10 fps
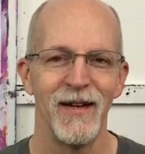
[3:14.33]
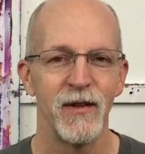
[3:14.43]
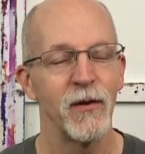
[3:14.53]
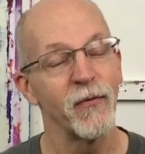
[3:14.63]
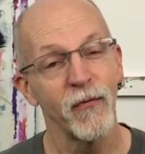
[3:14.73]

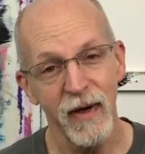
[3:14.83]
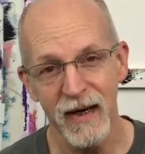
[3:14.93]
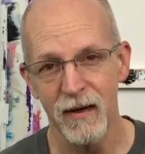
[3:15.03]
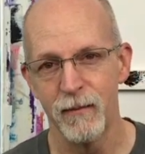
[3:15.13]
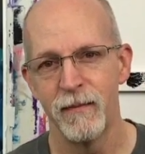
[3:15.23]
The
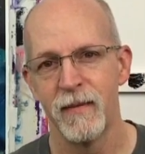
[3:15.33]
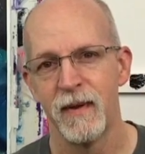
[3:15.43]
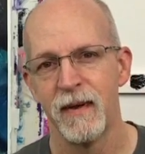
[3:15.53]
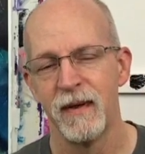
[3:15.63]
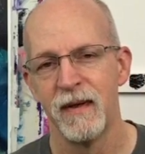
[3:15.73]
freedom
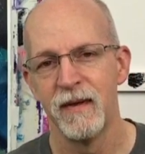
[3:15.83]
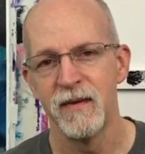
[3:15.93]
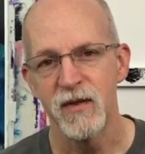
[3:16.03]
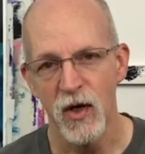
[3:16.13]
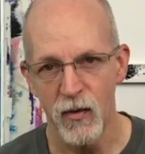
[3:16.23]

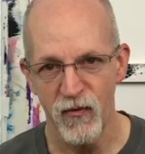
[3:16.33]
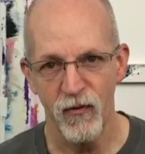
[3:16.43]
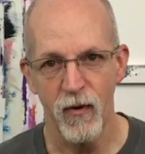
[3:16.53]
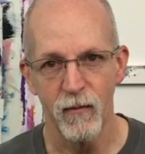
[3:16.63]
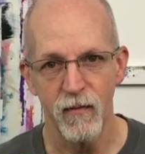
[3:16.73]
comes
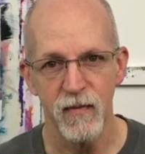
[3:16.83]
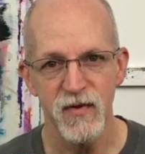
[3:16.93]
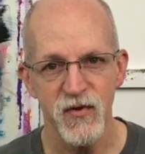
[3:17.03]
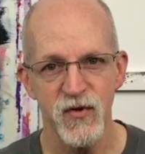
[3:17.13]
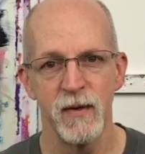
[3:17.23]
from
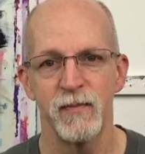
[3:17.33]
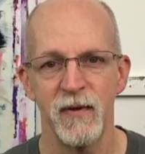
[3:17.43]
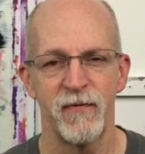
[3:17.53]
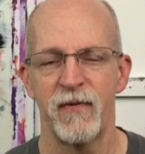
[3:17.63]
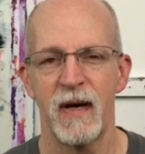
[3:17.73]

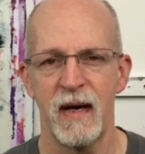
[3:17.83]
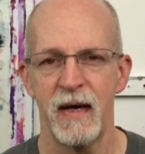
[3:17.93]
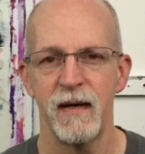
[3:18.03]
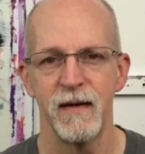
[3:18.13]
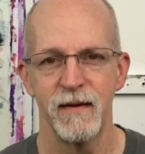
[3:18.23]

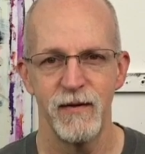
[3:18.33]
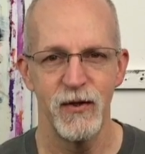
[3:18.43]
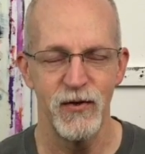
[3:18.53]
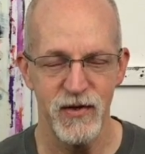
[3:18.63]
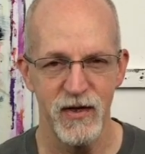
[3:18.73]
simplified
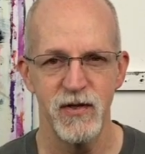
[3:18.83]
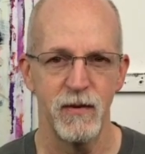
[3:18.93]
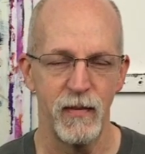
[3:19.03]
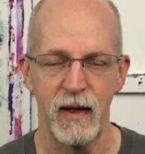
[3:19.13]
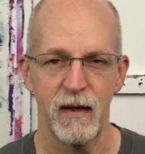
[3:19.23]

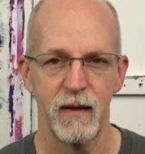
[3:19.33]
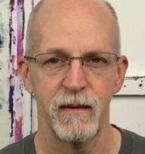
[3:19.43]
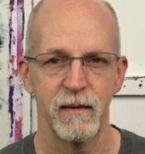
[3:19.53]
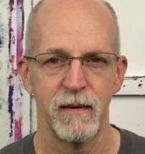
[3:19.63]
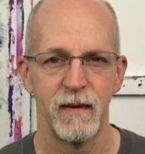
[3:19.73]
decision making
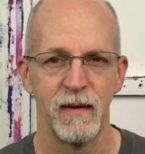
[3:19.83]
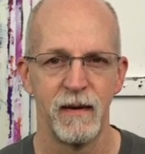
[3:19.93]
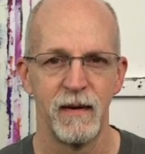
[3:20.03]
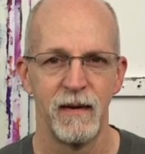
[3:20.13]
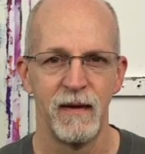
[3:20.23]

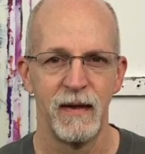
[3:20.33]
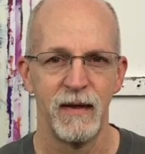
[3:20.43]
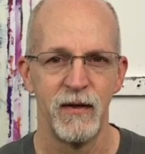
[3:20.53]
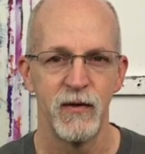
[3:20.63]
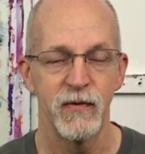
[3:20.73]

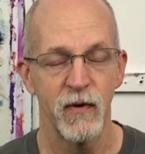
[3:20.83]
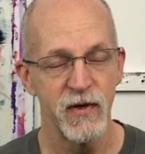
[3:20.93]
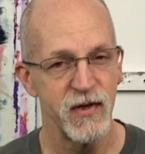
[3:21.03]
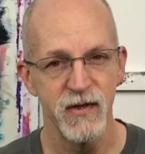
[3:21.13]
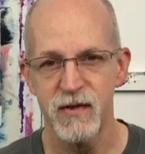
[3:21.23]
for
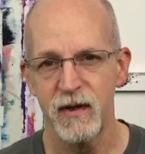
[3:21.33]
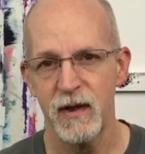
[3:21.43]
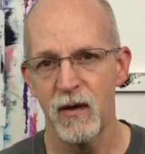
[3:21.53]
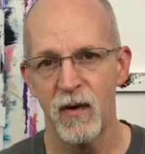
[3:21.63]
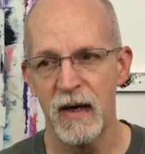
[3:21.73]
instance,
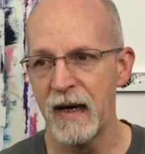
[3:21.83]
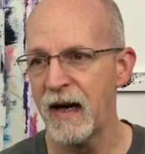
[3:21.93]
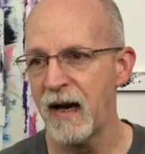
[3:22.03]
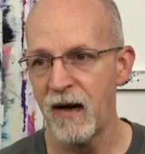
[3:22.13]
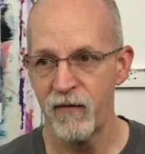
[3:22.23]
you know, I
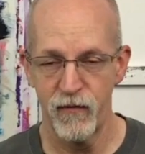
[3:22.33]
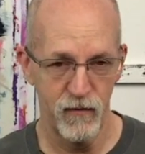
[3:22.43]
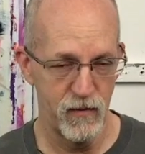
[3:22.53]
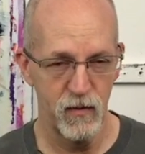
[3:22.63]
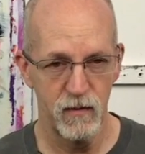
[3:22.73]
have,
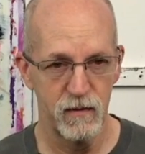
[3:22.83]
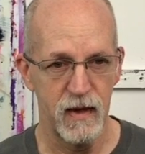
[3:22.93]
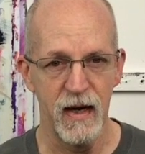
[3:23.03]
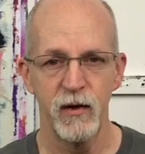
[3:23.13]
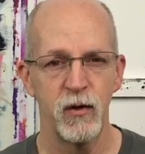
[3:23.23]

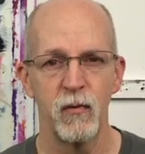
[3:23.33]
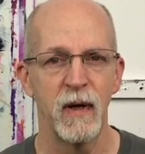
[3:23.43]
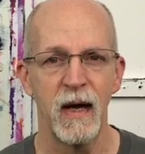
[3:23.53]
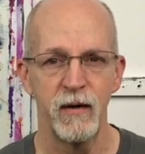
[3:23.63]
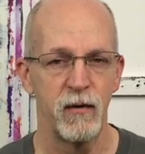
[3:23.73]
I do
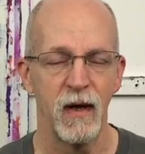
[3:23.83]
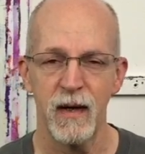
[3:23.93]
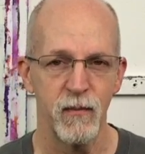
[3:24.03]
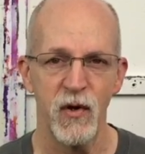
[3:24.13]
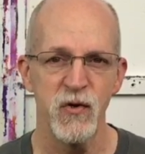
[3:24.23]
what I do.
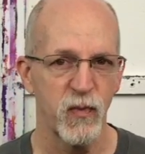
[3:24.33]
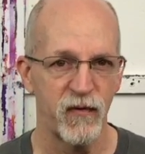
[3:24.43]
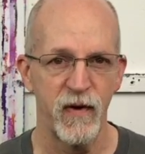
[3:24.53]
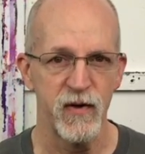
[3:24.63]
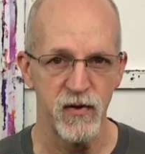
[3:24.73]
Like most
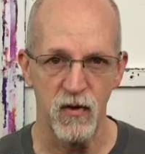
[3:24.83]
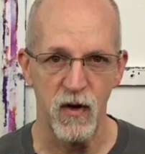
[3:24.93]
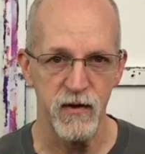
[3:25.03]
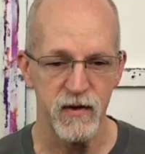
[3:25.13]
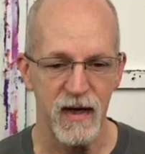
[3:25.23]
professional
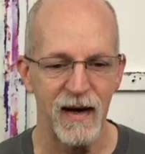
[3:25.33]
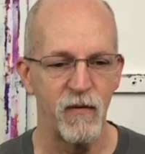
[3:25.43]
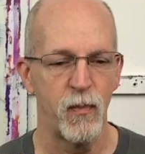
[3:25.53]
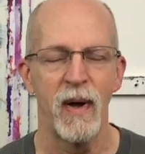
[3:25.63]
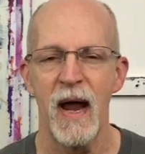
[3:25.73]
artists, I
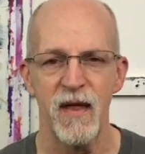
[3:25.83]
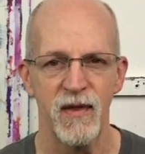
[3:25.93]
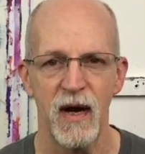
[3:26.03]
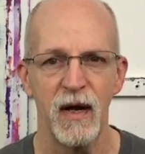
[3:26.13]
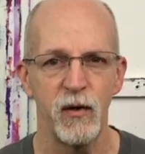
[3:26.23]
have a path
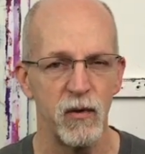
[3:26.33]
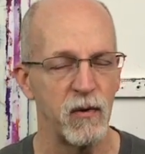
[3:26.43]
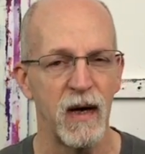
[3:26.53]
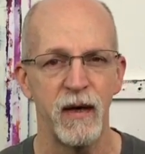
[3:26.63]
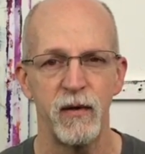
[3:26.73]
and I do
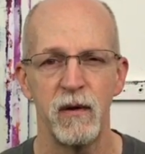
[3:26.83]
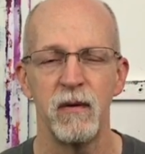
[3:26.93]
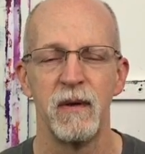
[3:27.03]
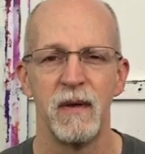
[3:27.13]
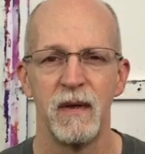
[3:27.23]
what I
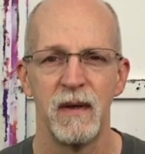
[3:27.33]
do.